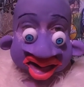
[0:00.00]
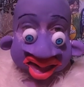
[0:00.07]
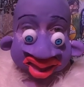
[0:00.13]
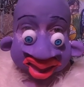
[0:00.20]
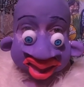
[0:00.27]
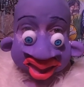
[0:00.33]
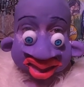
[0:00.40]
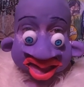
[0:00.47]
I
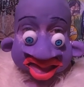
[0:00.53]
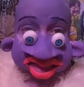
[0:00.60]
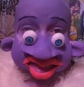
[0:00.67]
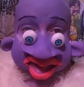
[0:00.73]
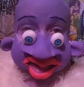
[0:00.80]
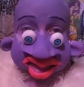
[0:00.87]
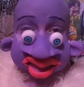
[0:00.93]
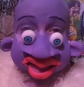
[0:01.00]
will be
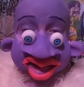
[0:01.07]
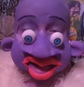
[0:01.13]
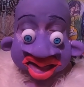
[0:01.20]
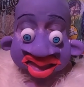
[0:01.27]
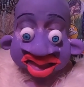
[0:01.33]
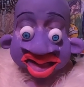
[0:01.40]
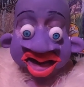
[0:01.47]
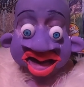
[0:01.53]
starting back
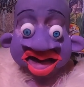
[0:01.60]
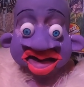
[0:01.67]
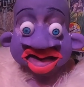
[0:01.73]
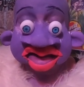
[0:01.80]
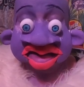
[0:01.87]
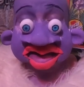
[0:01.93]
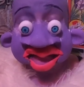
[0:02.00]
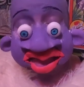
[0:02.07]
up again in
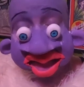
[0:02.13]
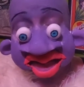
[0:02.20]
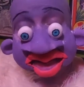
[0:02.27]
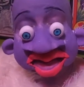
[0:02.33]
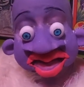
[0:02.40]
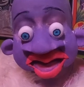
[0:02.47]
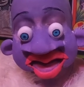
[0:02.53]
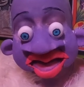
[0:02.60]
December.
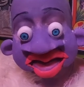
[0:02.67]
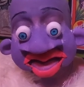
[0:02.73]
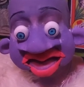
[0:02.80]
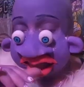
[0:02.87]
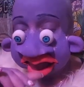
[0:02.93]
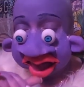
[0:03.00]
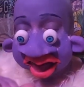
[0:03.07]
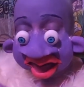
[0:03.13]

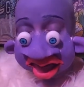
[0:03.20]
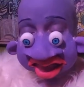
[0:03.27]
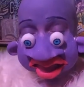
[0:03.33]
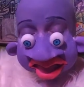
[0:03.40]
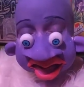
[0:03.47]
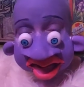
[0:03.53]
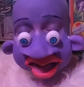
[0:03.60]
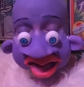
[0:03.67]
Have
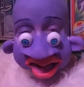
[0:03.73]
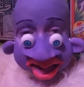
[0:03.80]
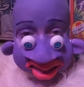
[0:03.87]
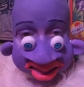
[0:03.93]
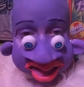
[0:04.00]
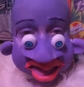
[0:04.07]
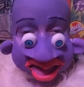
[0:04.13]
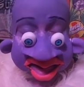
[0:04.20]
a
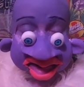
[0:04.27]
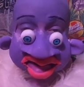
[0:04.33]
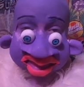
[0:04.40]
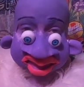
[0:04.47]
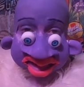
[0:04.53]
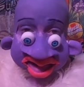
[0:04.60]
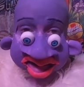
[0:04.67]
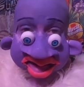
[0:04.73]
happy
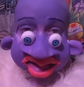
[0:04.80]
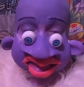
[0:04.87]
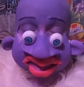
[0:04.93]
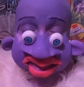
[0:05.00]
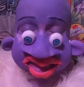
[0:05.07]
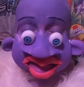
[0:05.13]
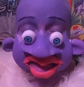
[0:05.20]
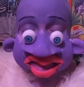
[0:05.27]
Halloween.
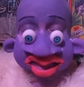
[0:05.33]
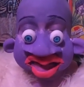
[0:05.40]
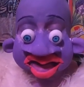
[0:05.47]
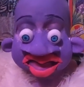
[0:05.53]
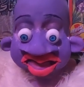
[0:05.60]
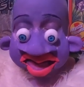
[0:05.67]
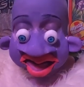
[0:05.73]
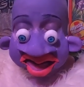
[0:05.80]
Please be
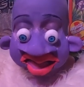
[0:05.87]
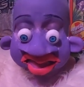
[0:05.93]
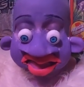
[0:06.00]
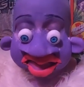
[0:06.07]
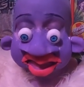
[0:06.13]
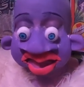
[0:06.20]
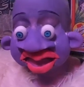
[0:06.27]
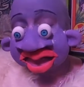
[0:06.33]
safe.
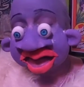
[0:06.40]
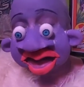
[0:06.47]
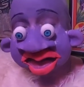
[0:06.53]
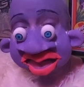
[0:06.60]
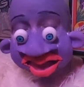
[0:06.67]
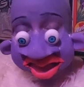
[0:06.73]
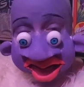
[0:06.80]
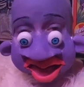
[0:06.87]
Don't drink
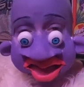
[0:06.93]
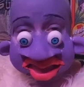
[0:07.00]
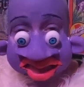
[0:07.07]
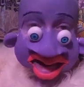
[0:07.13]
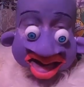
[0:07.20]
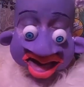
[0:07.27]
and drive.